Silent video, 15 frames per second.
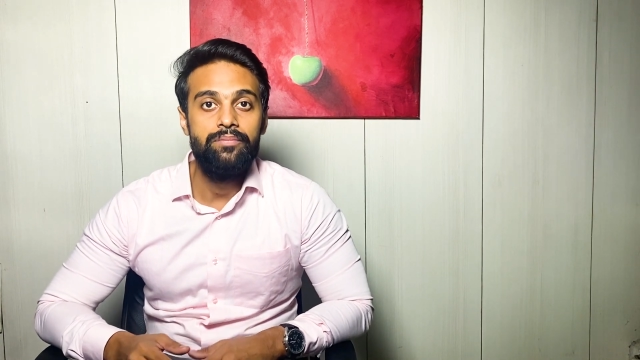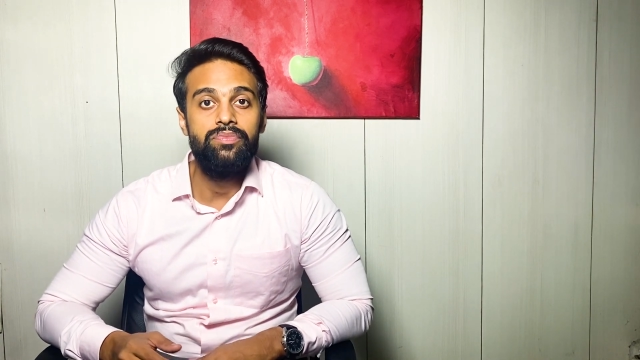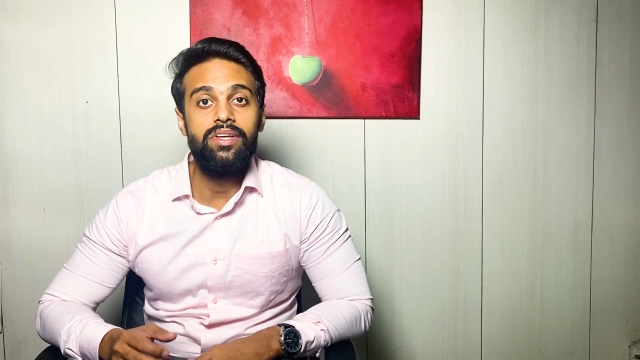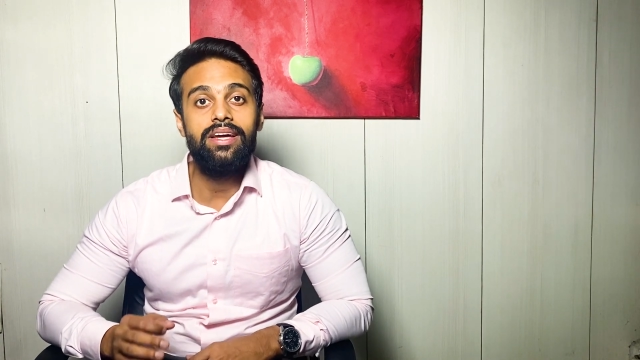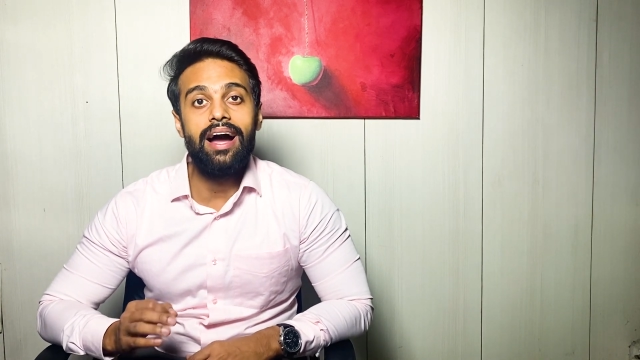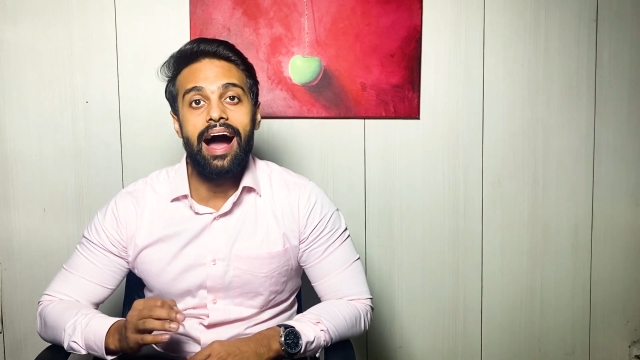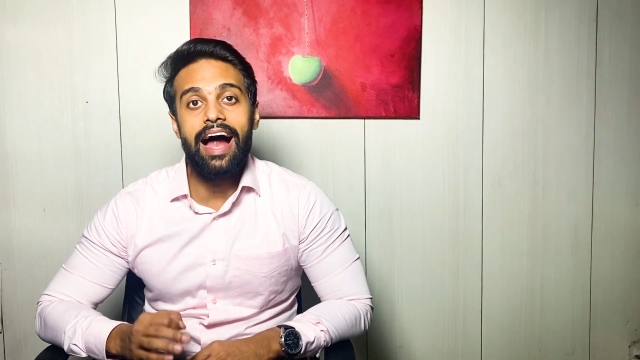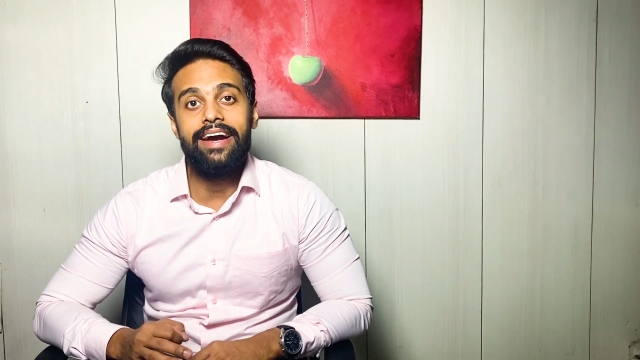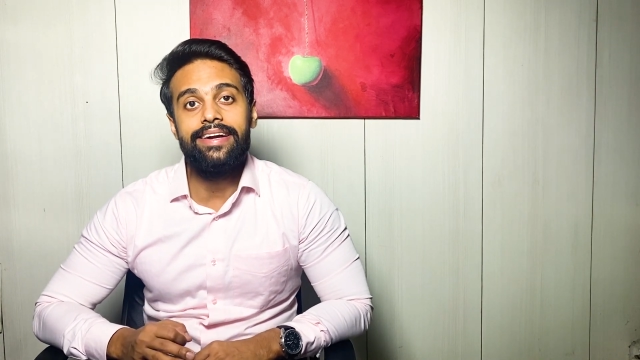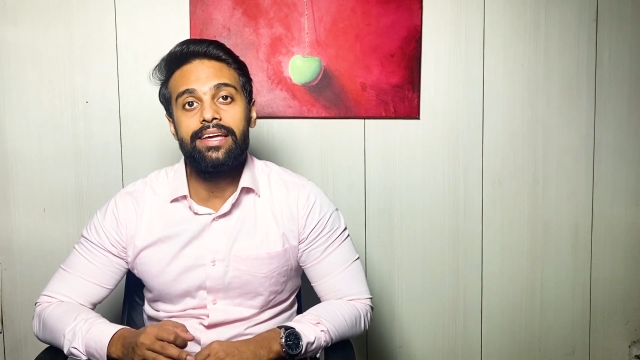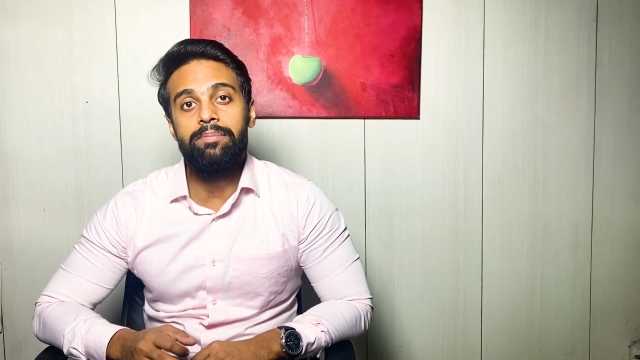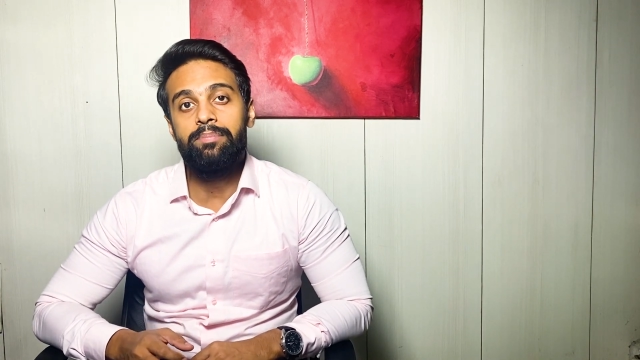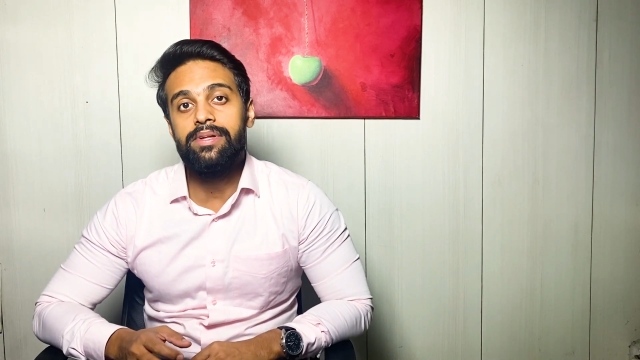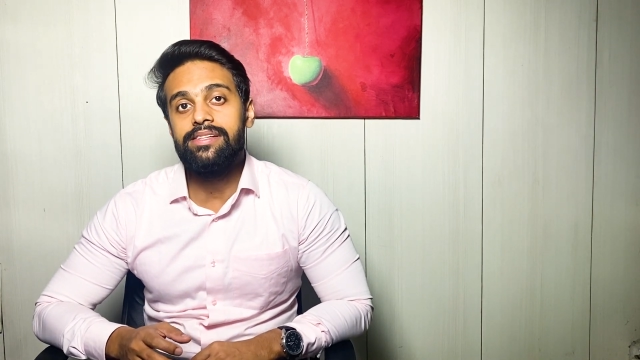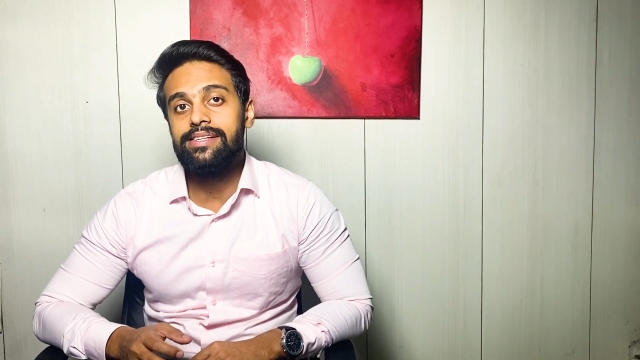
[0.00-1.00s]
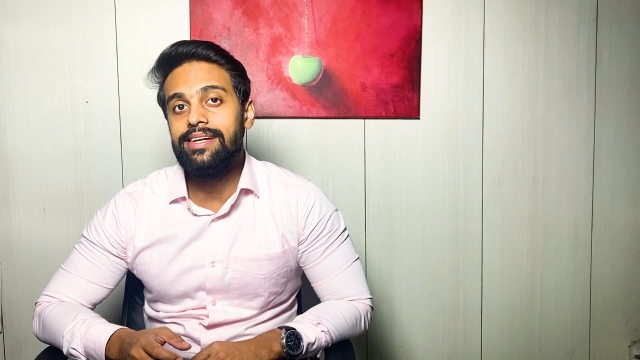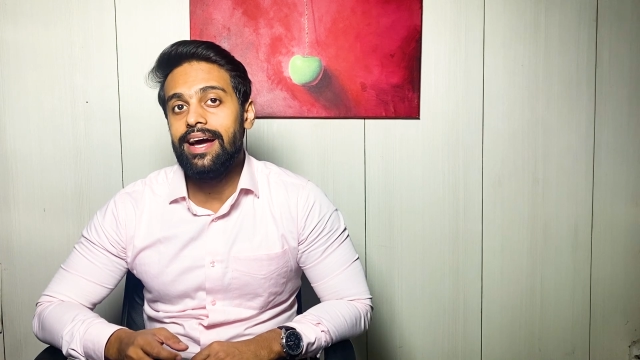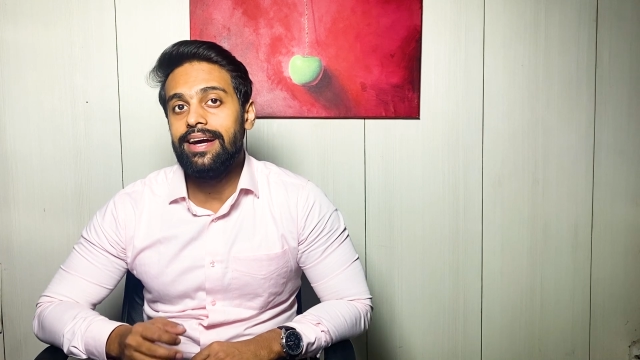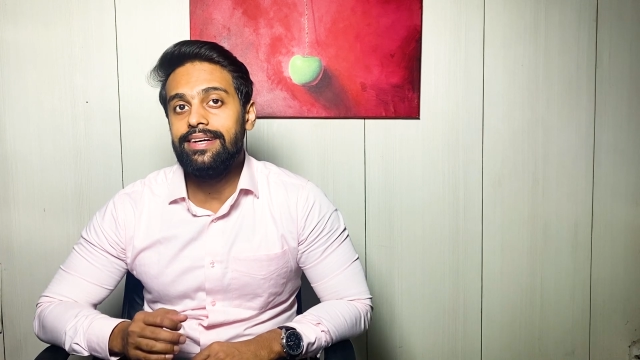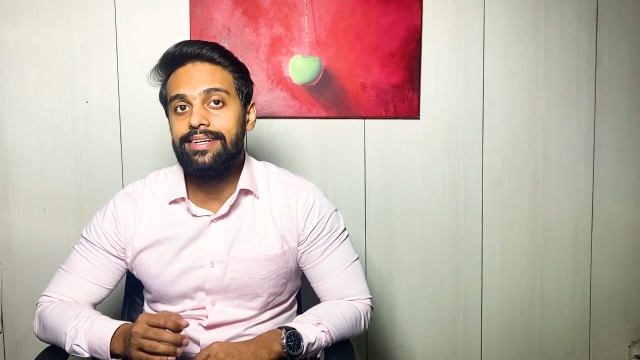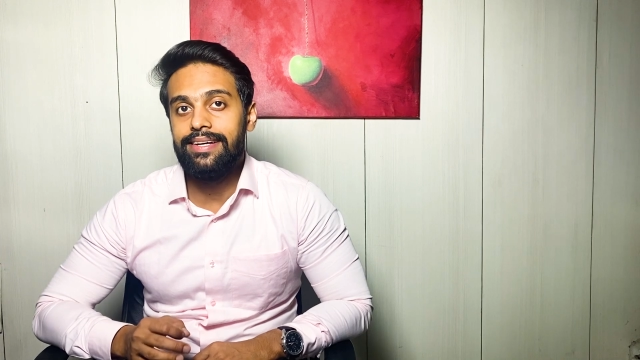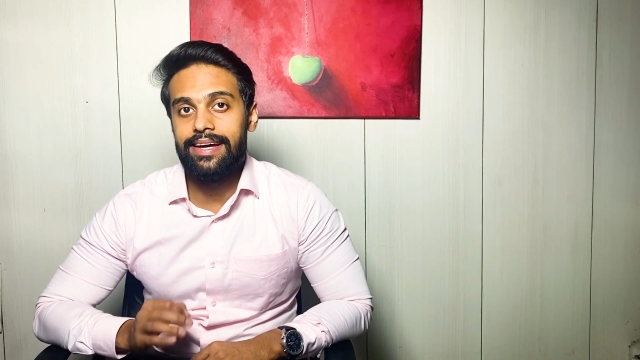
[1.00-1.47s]
the
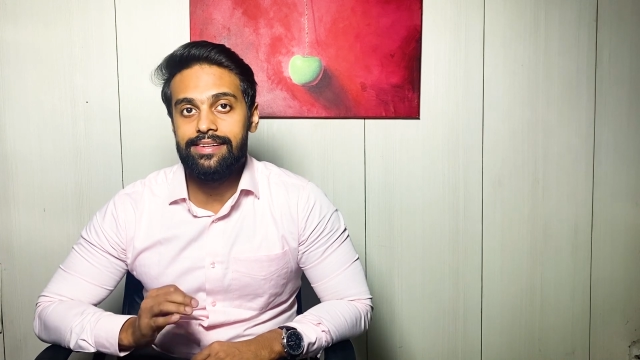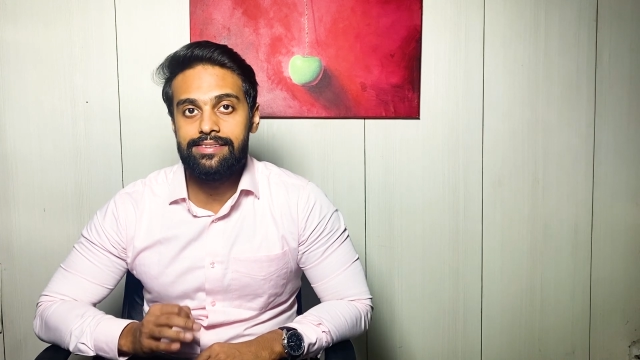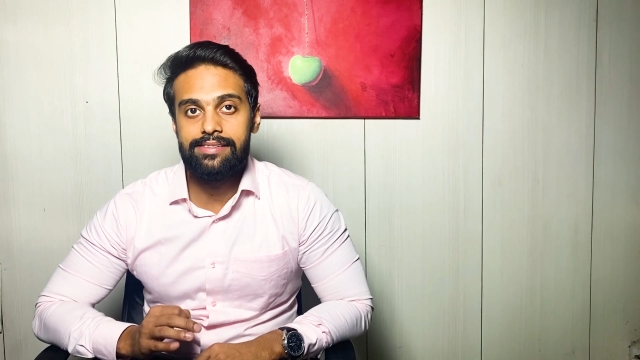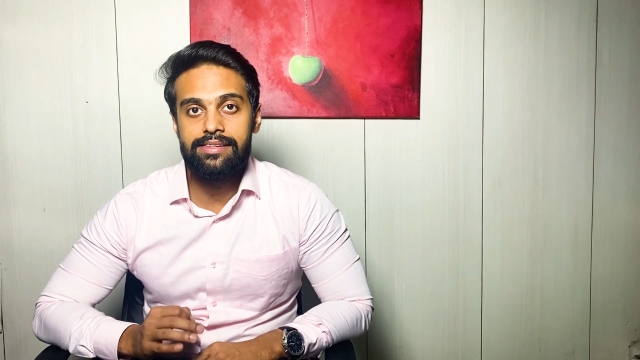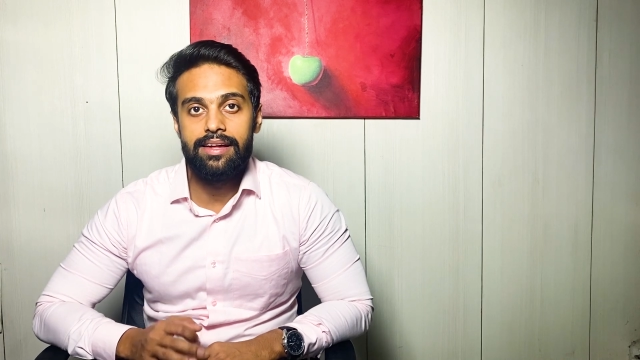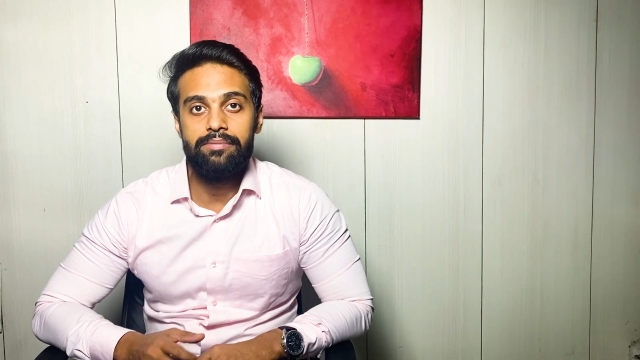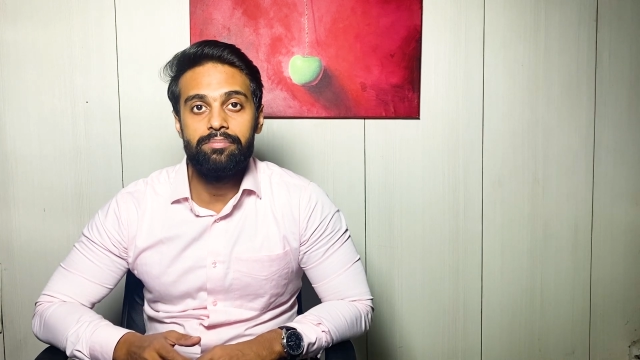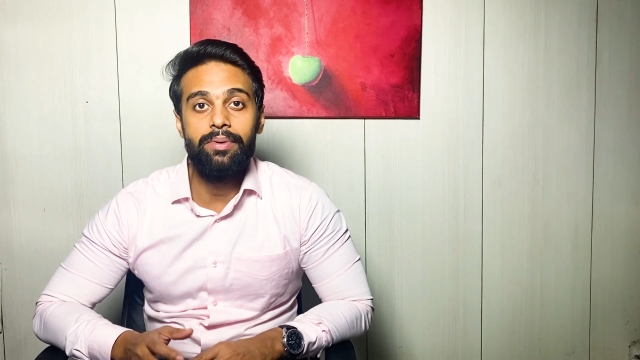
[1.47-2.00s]
RT-PCR tests